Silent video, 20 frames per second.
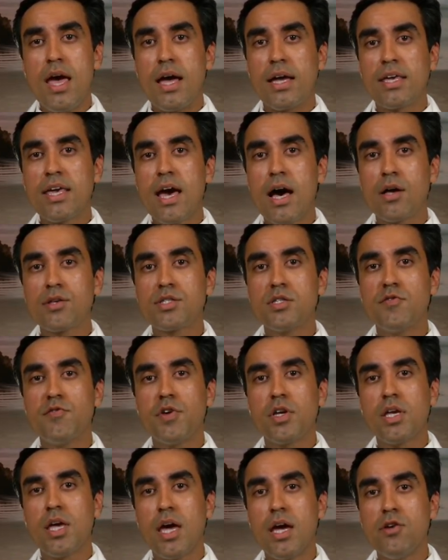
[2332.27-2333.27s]
And
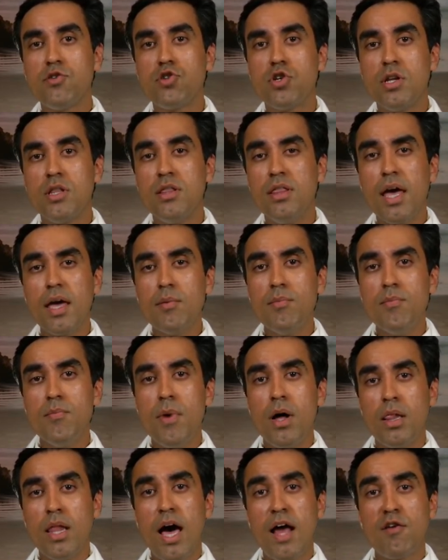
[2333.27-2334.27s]
calcification, they,
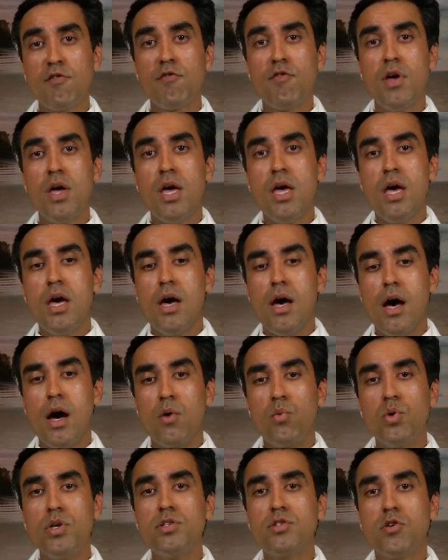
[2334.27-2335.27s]
a lot of
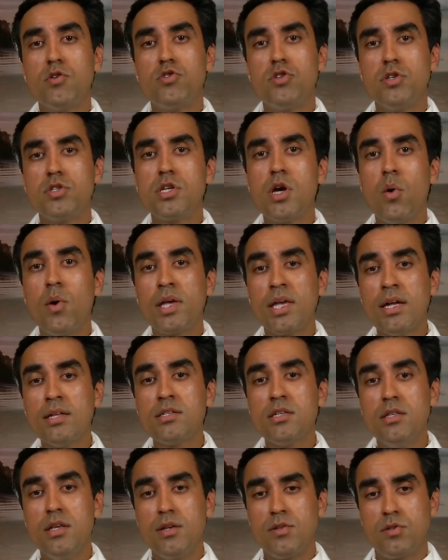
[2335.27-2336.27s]
uh, research is going
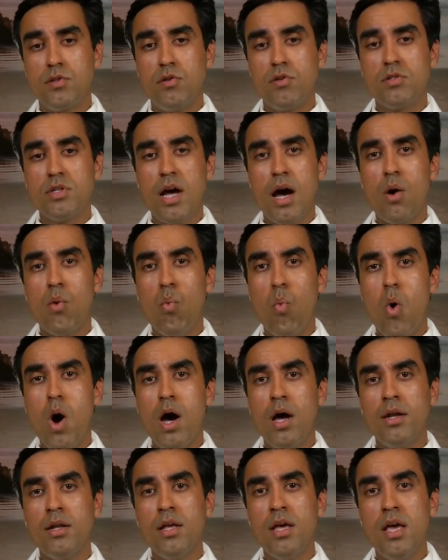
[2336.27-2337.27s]
into this. There's not
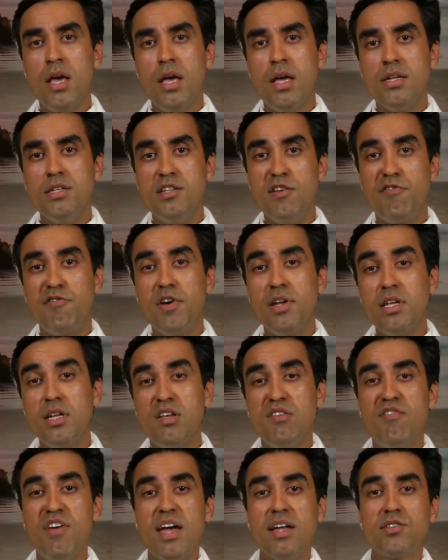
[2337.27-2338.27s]
one
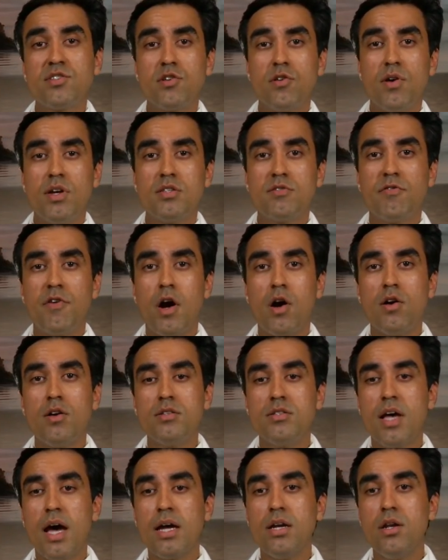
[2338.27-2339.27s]
definitive answer as far
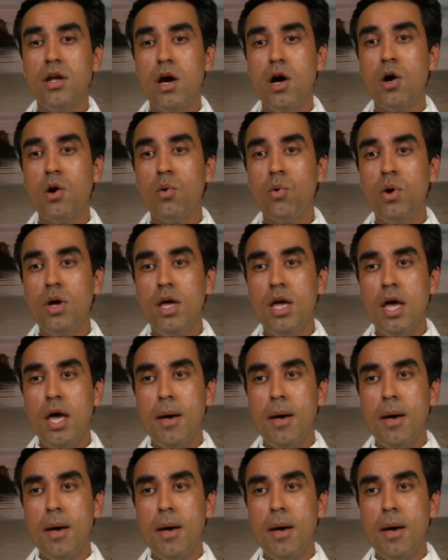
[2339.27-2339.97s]
as I know.